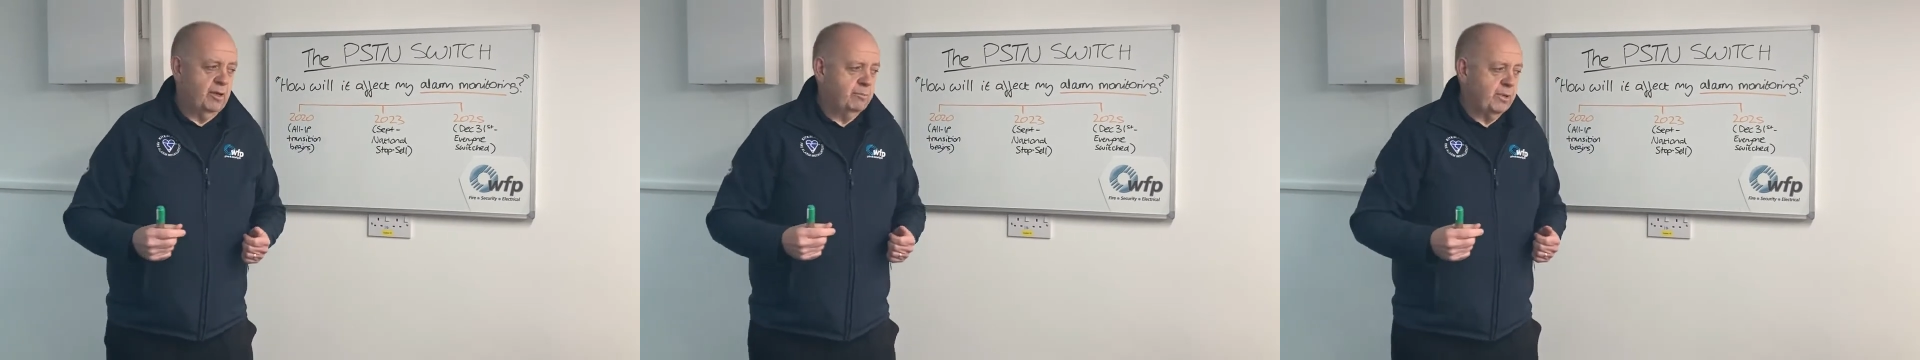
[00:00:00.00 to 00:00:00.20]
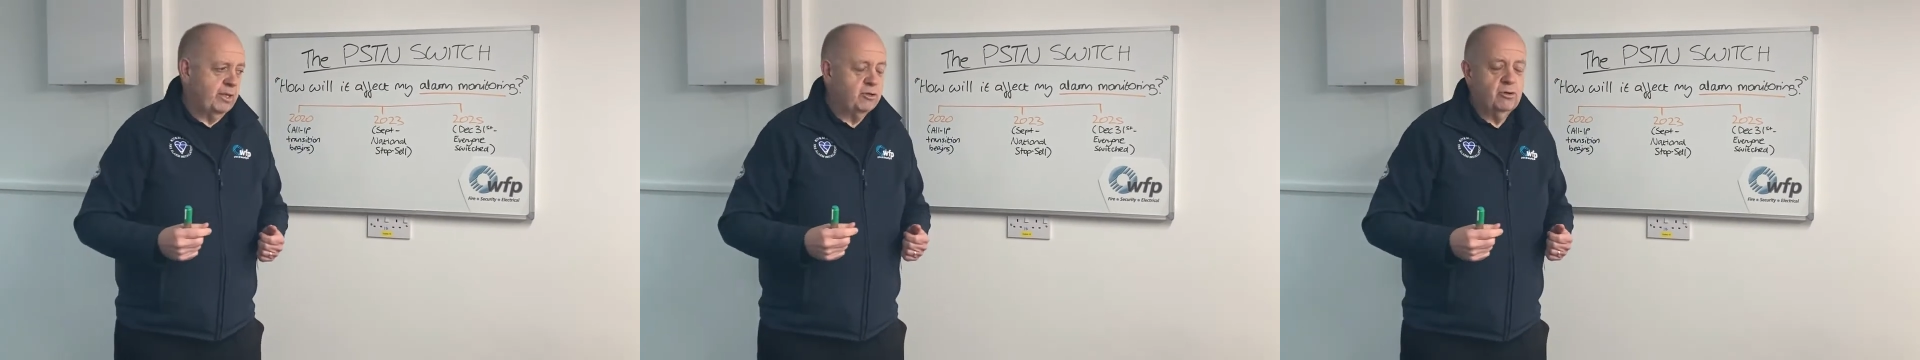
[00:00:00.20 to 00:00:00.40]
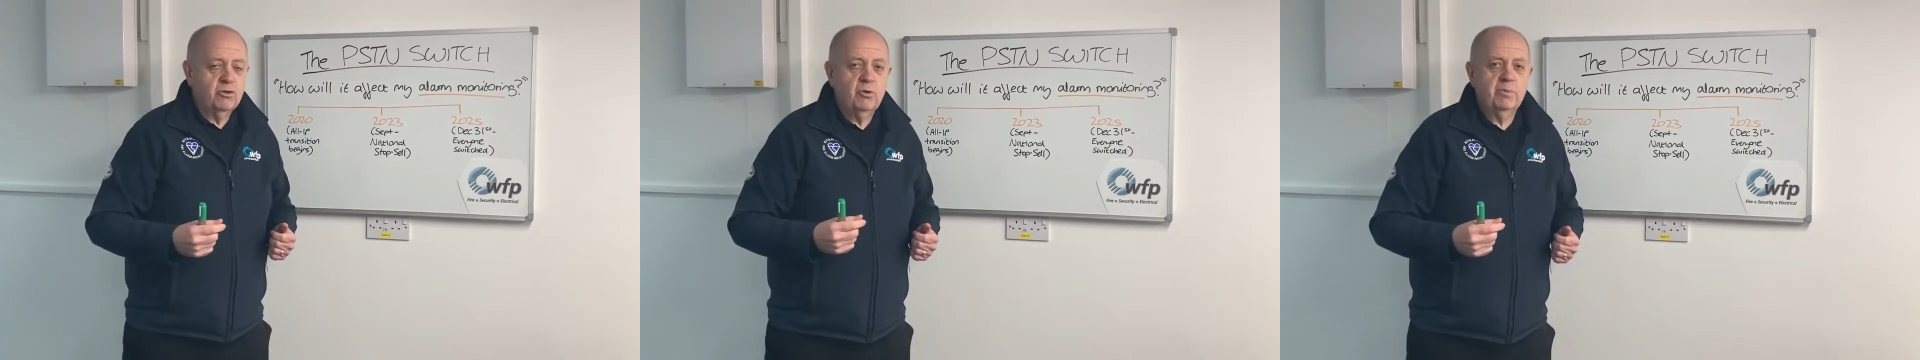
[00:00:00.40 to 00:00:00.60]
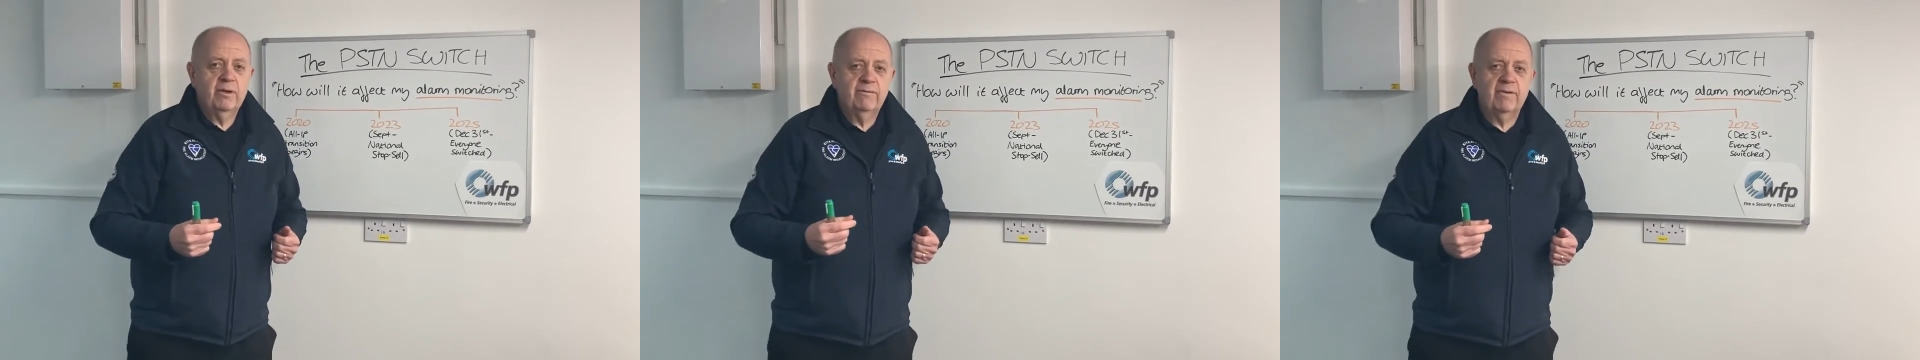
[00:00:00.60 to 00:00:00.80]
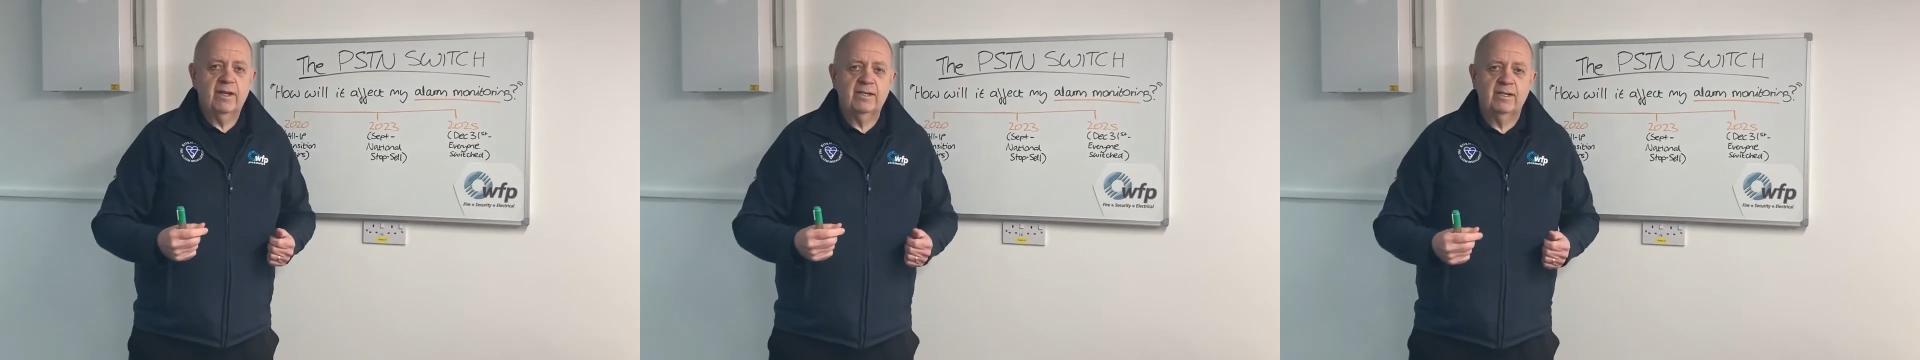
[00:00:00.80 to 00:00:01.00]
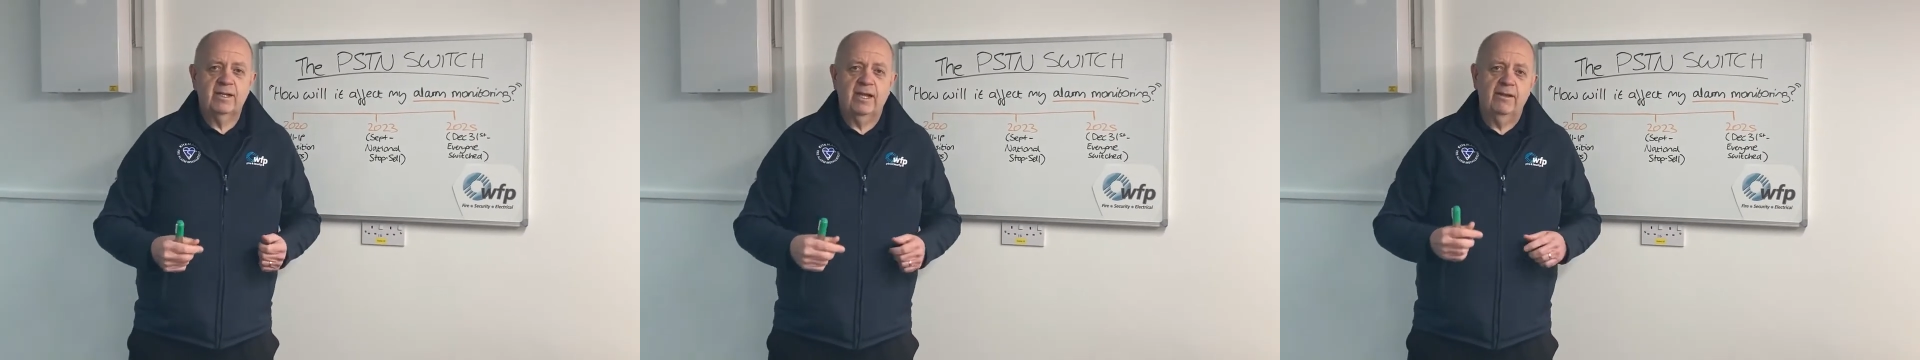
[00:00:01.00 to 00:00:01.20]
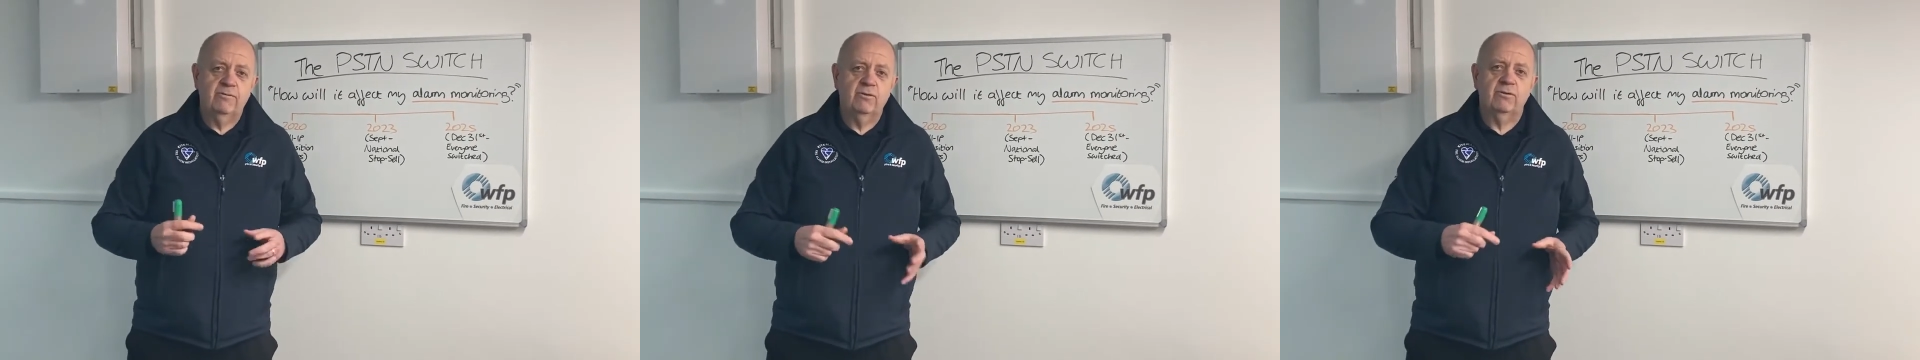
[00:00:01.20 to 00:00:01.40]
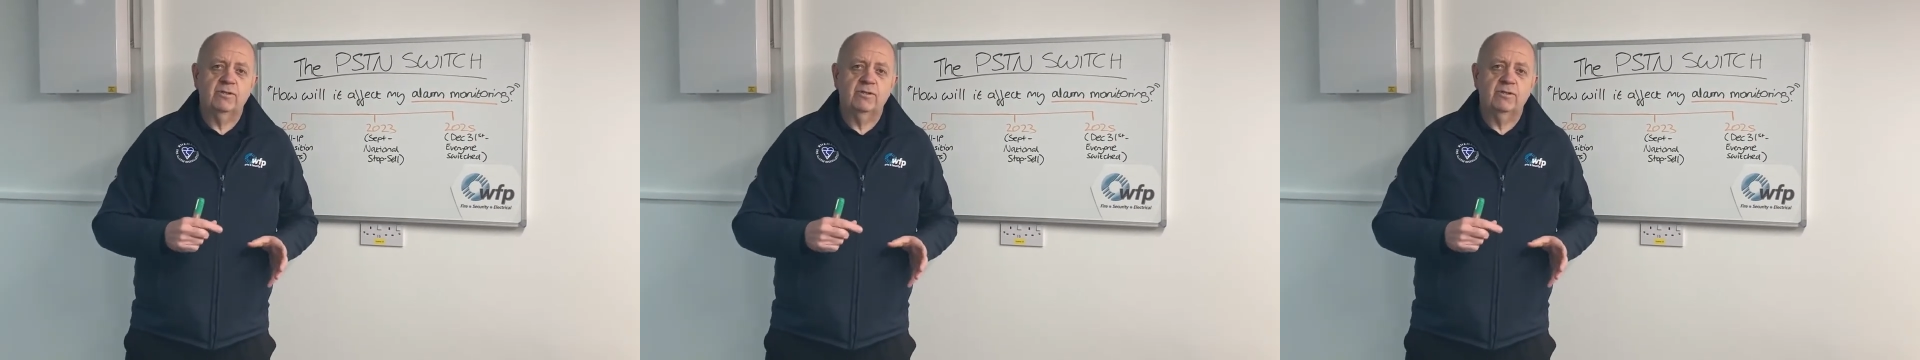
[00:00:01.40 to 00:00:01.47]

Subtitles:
But you could be affected if your